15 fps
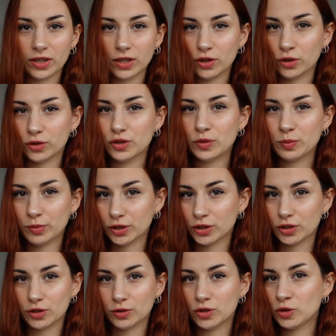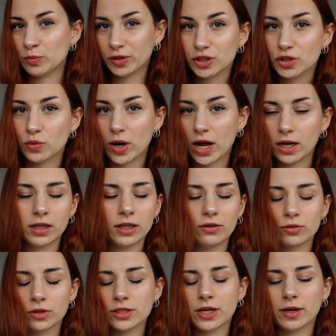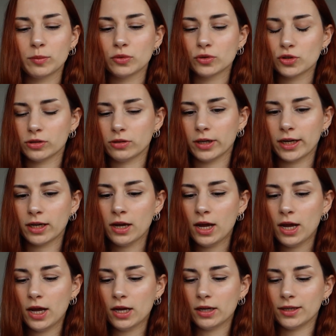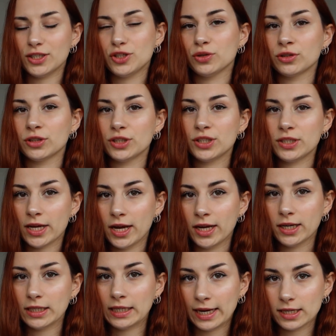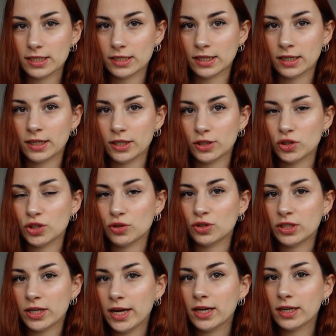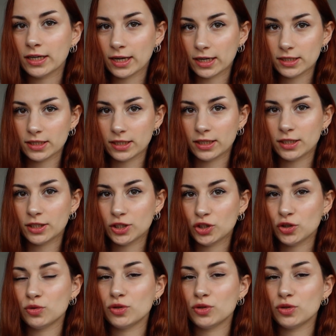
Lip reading: you know, spirituality, for example. So like that you are staying connected, and that you stay connected, and that